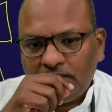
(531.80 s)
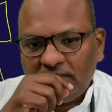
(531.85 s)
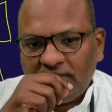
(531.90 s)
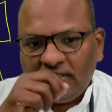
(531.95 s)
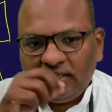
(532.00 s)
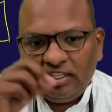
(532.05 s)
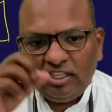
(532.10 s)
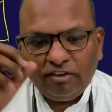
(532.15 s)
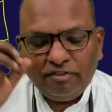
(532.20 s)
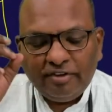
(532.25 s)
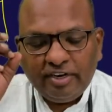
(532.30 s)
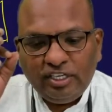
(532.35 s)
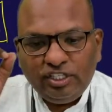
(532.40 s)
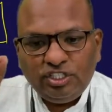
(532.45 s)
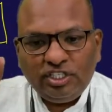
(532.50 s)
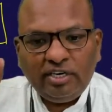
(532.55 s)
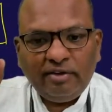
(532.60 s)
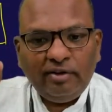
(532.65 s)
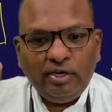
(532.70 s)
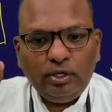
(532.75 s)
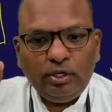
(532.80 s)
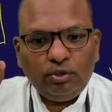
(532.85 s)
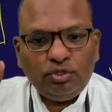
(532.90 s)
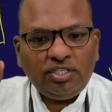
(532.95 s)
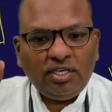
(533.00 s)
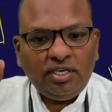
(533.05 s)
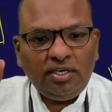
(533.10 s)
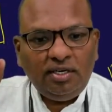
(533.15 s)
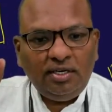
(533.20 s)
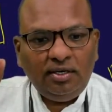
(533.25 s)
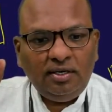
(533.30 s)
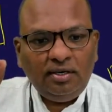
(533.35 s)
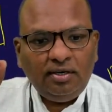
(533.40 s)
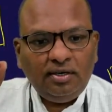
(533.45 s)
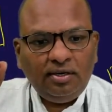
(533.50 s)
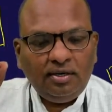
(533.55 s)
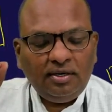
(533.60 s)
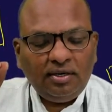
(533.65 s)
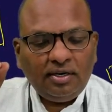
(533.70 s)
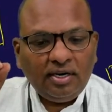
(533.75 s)
The French Revolution
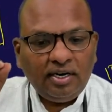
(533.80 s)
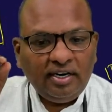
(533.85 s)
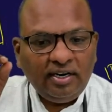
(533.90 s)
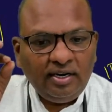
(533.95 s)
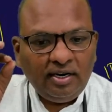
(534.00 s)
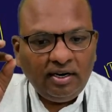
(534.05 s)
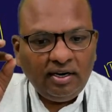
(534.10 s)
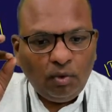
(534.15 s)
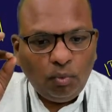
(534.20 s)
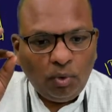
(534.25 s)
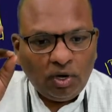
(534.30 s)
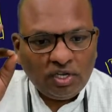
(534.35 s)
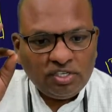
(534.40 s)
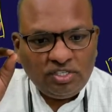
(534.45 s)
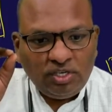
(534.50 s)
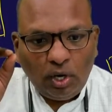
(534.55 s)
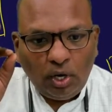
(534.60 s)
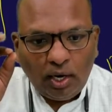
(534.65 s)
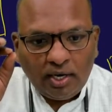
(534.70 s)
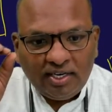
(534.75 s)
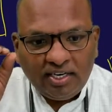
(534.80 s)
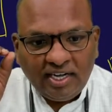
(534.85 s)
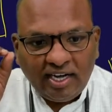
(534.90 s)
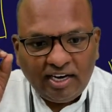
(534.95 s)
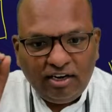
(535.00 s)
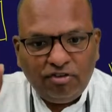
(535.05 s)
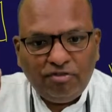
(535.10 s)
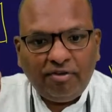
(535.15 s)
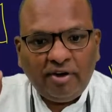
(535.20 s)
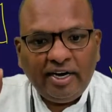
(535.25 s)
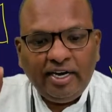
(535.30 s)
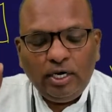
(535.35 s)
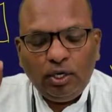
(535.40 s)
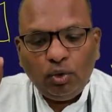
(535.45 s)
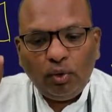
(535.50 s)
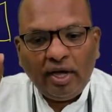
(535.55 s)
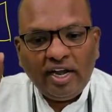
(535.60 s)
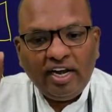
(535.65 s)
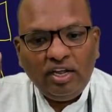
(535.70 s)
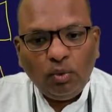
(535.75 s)
was not confined to
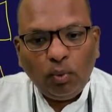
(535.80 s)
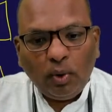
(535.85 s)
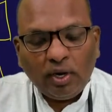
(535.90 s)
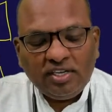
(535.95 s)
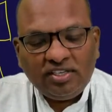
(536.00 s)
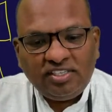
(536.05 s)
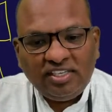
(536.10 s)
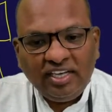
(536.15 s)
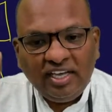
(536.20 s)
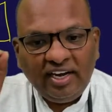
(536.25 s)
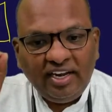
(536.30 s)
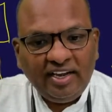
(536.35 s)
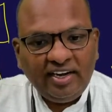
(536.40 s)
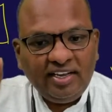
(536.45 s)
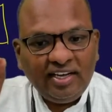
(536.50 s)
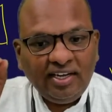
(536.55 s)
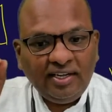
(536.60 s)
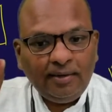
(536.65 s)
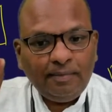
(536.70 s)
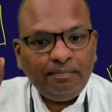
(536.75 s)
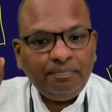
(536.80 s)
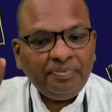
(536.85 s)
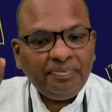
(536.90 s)
any one single area.